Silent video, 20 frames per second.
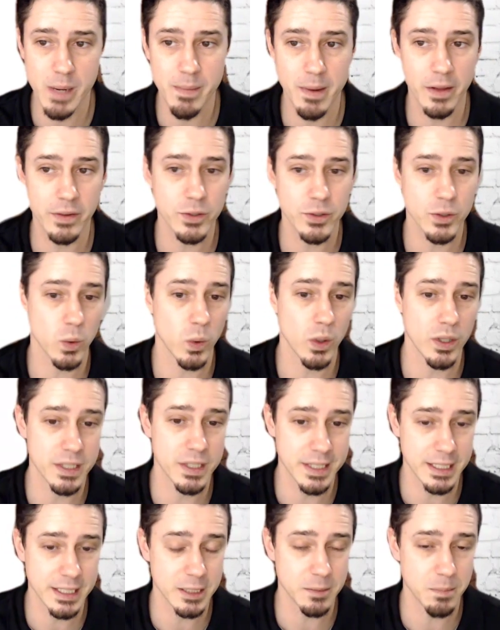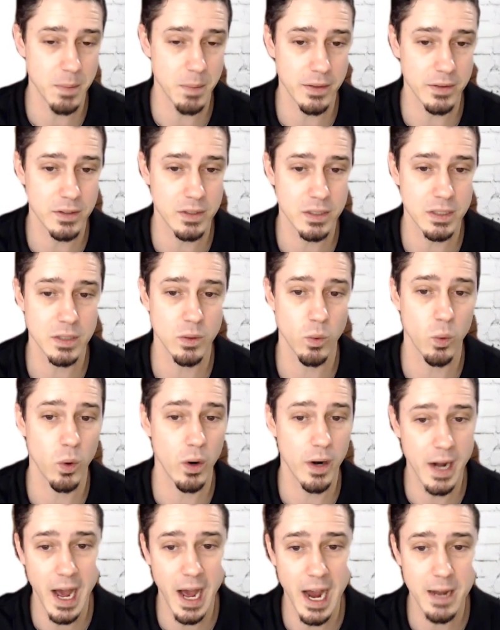3 months or 6 months
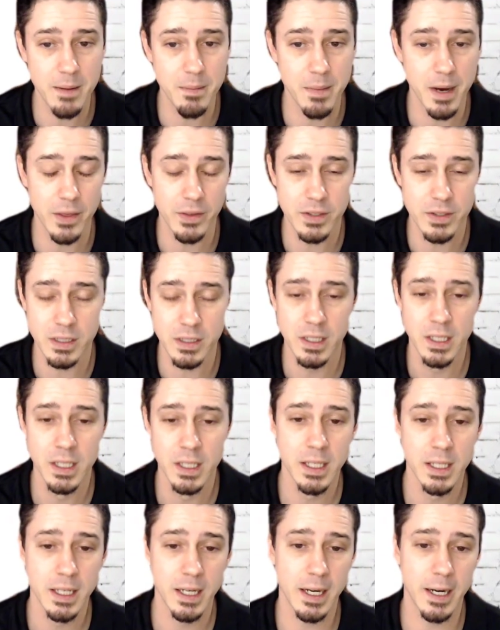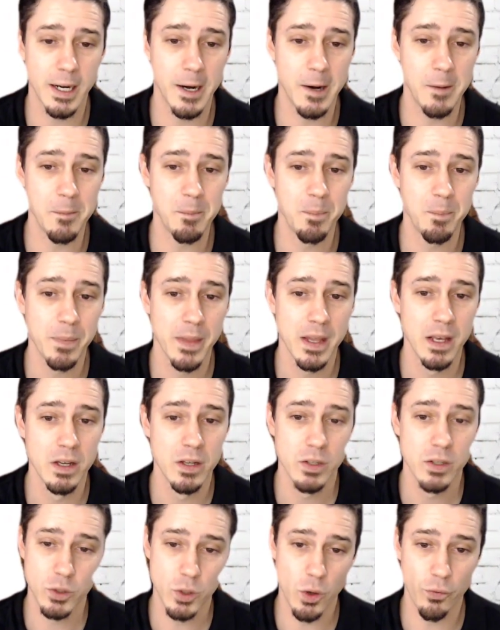or 9 months.
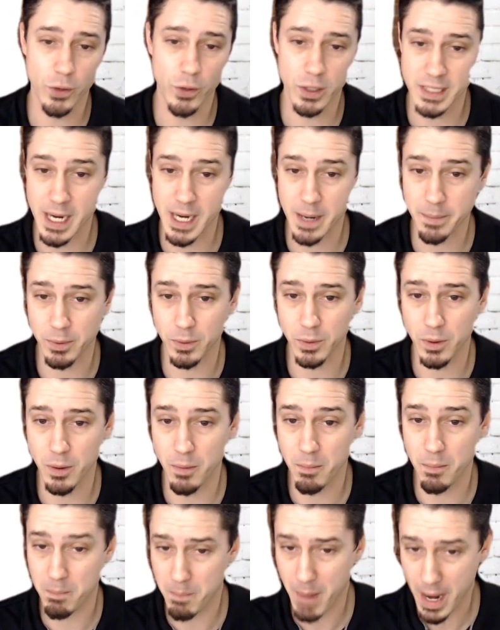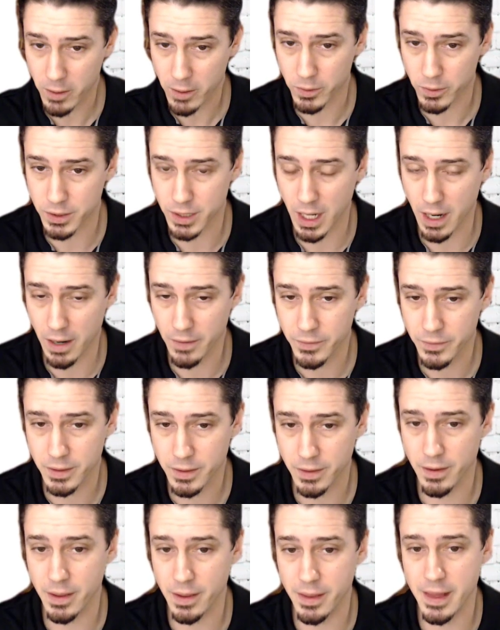So for example,
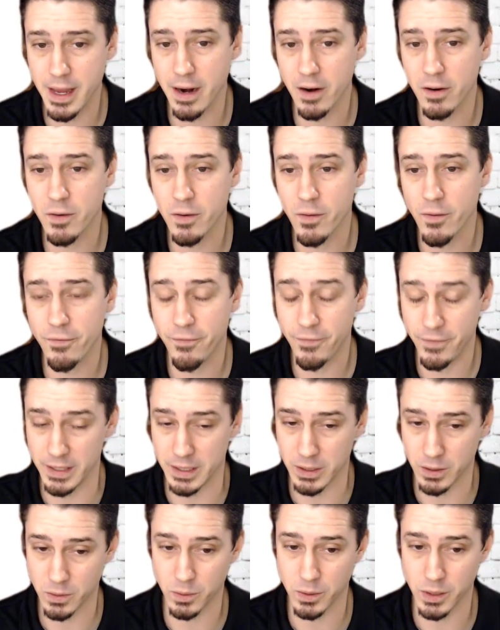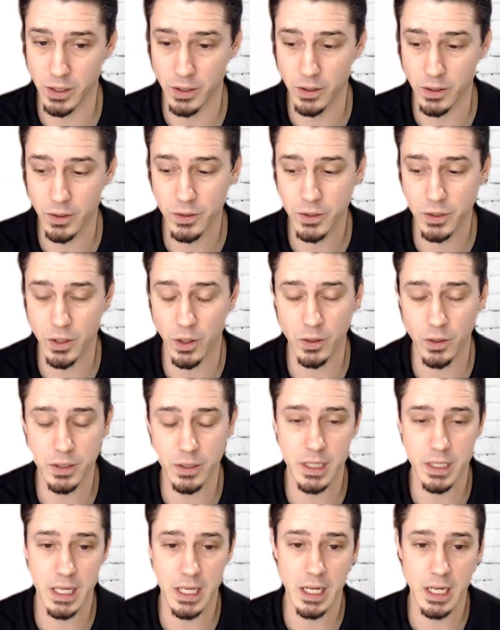Microsoft, their fiscal year
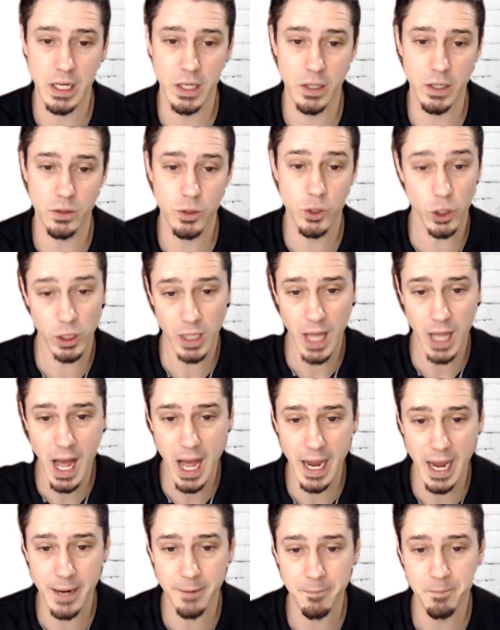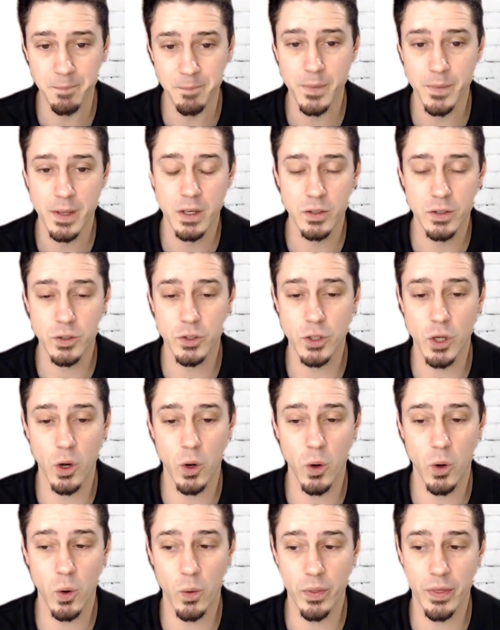starts in July.
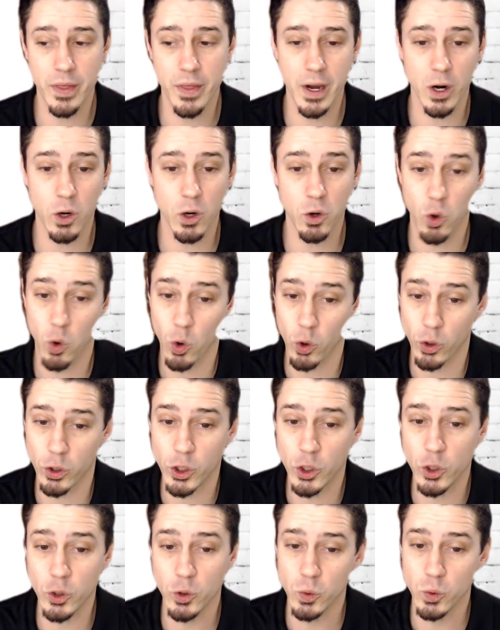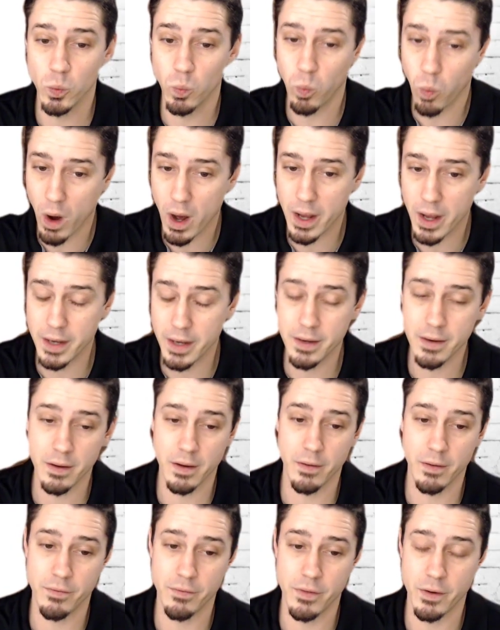So their
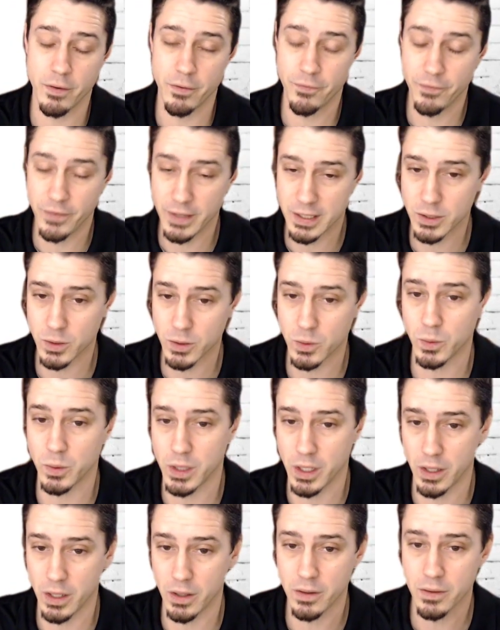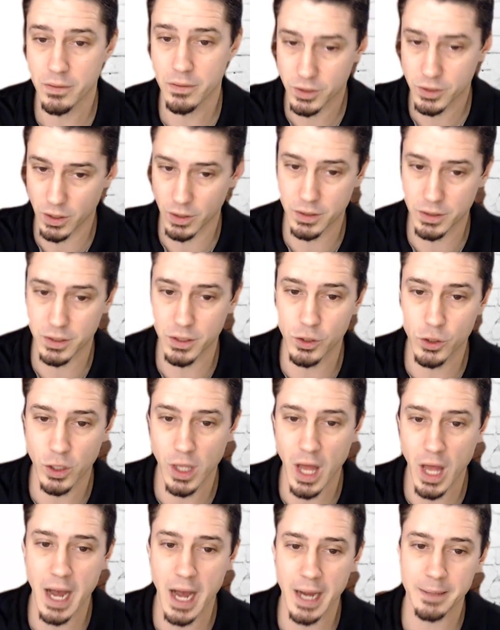Q1 of their fiscal year starts in
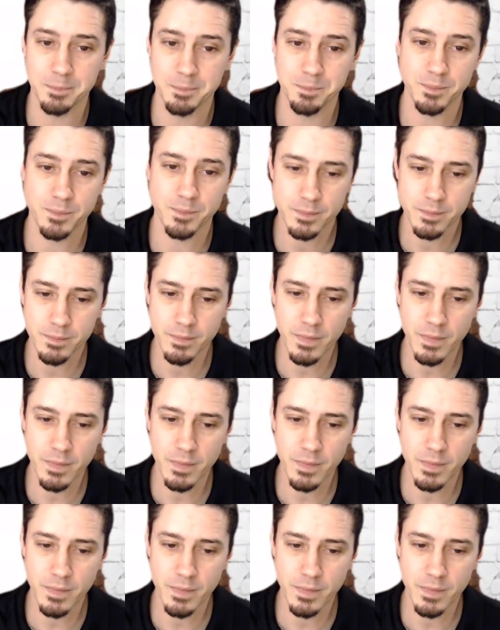July.